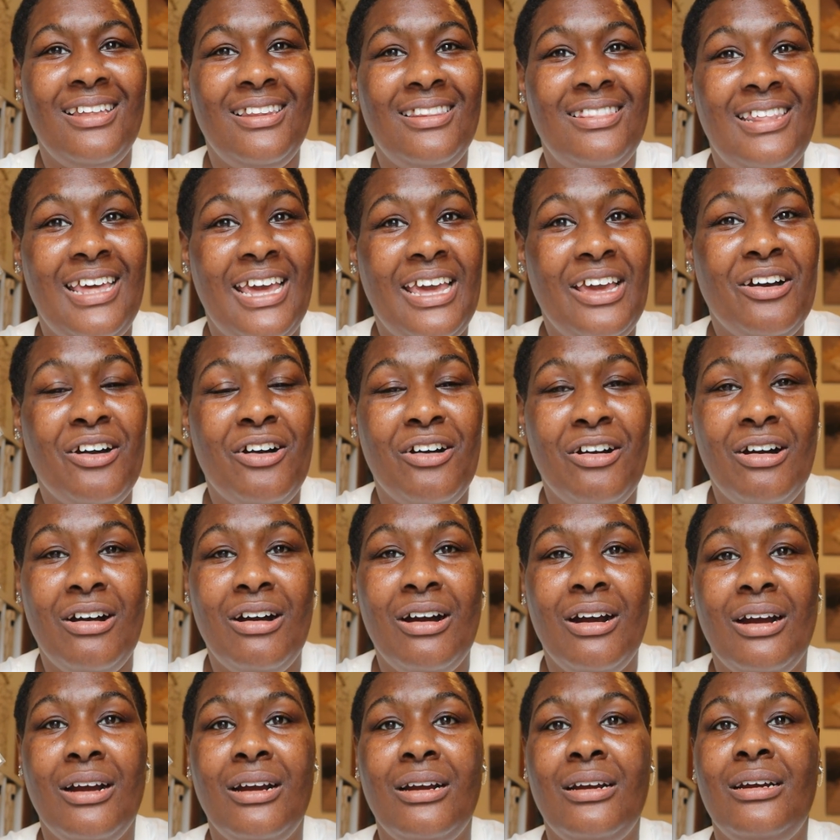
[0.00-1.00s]
They
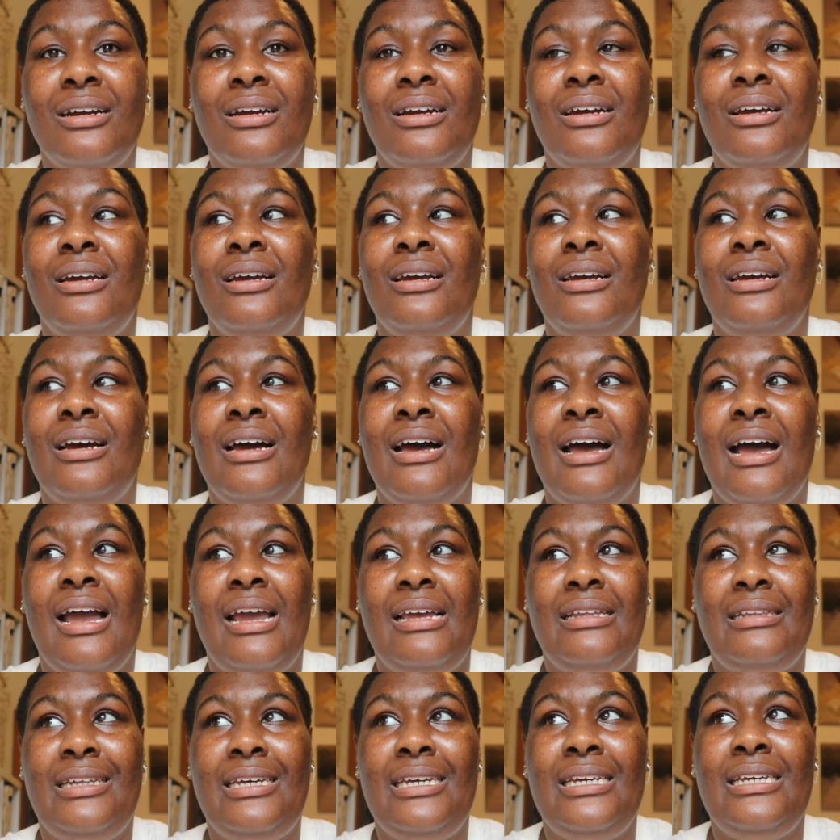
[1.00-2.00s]
are
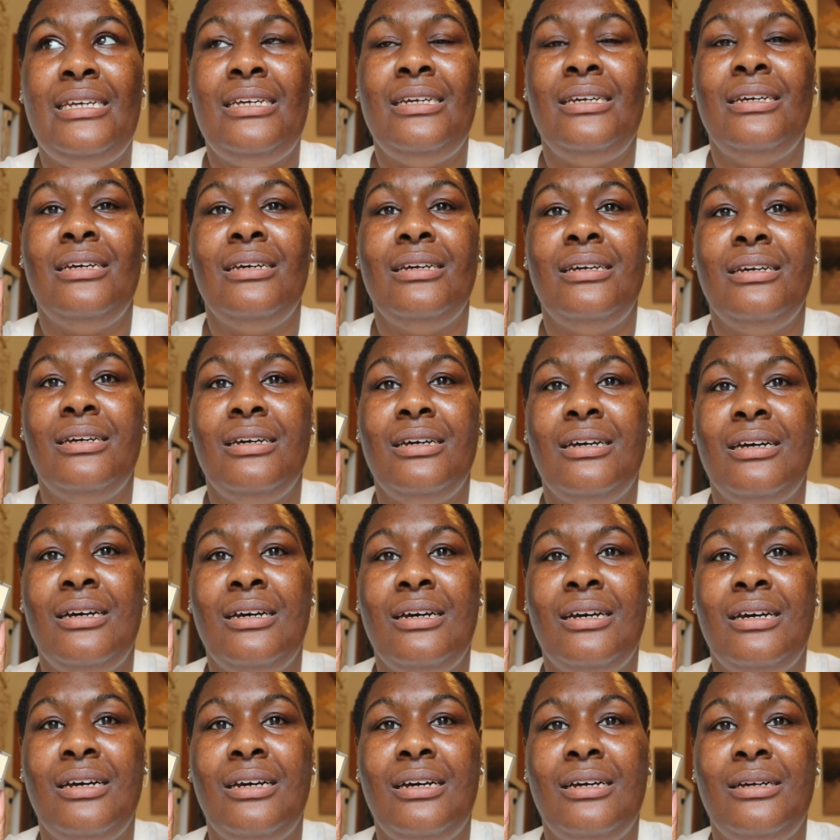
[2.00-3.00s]
highly
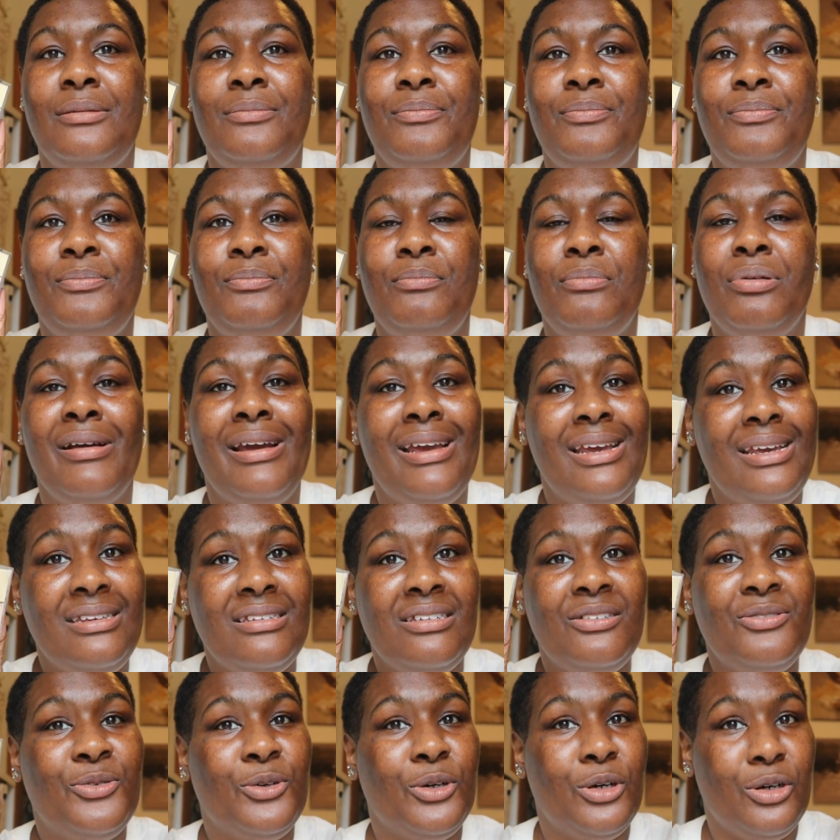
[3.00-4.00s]

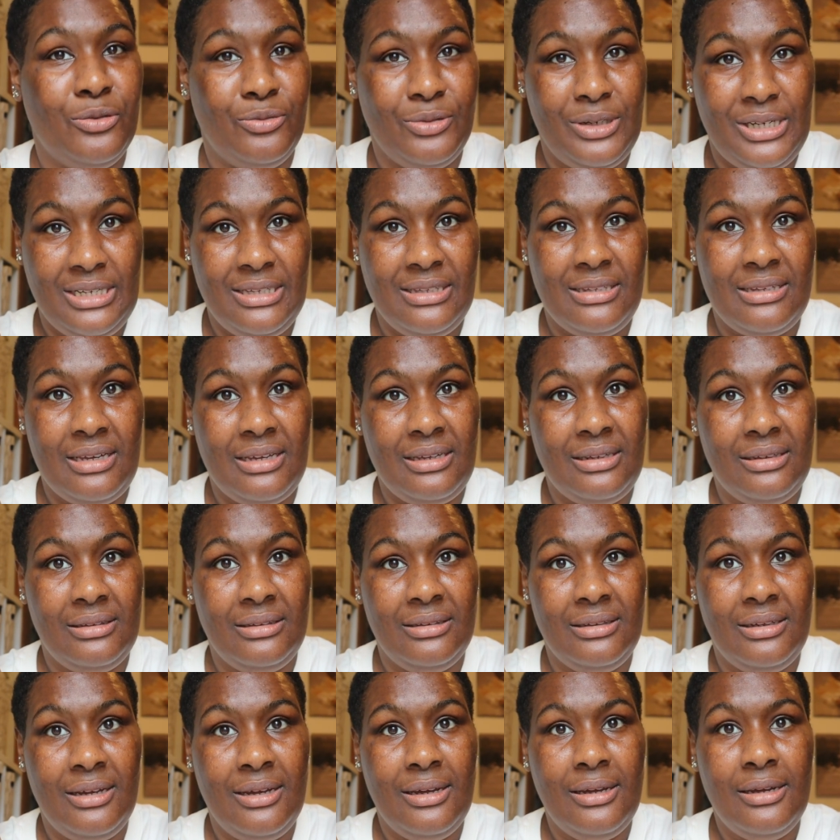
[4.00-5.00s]
praised for a reason.
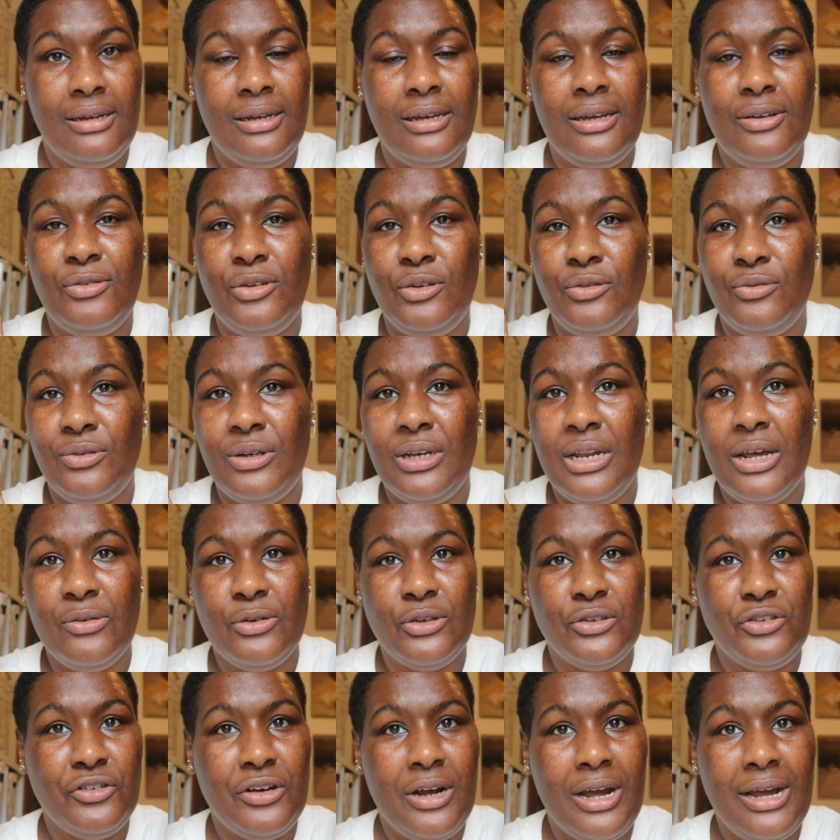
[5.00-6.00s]
If you've
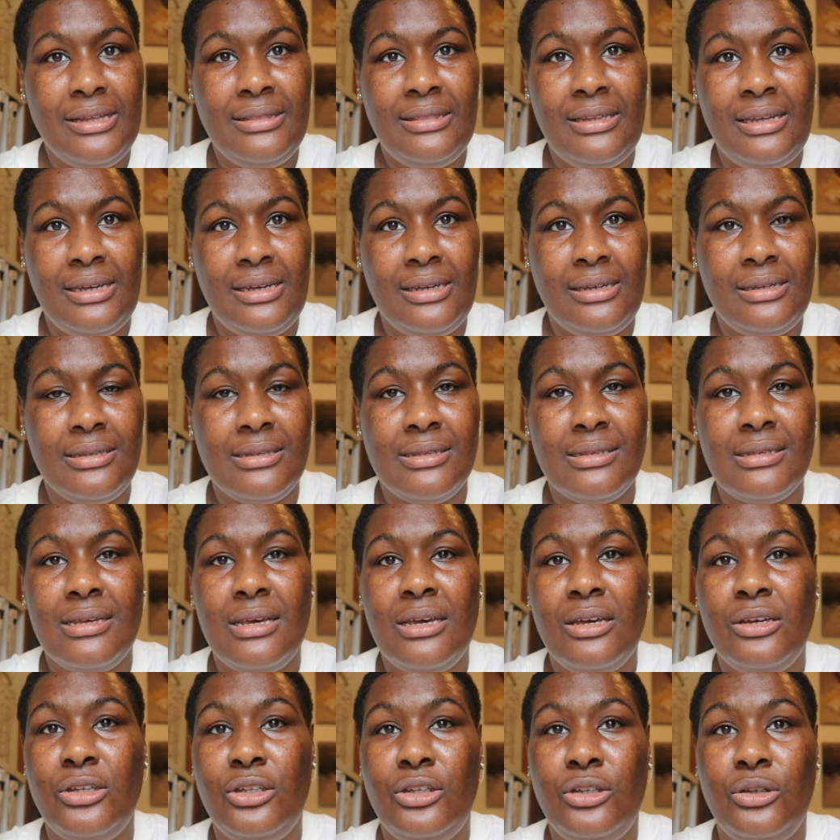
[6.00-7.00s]
never tried these,
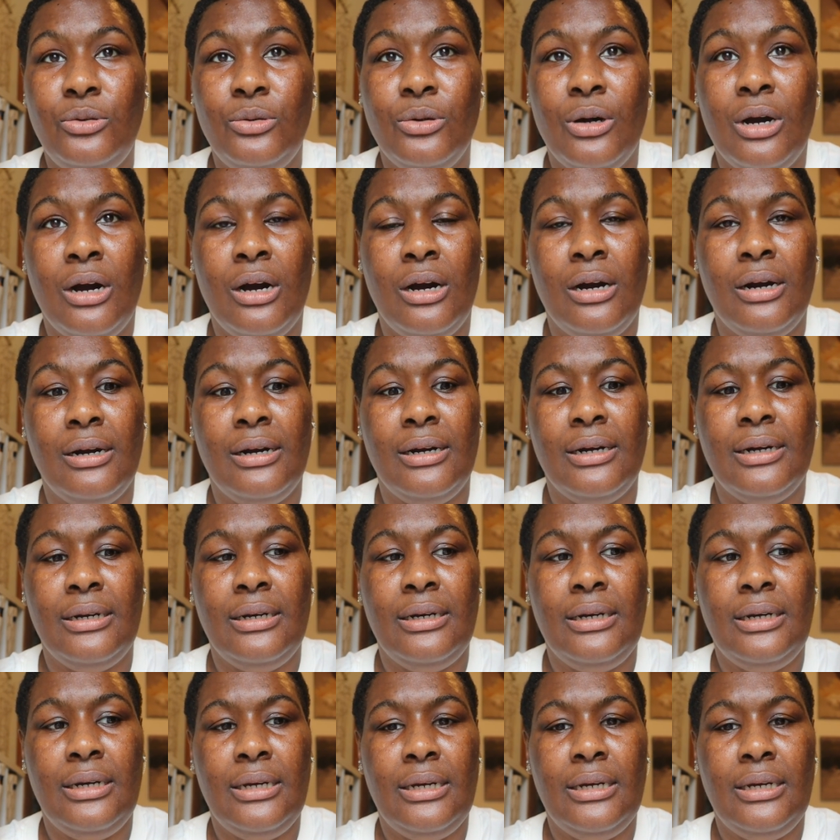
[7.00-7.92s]
I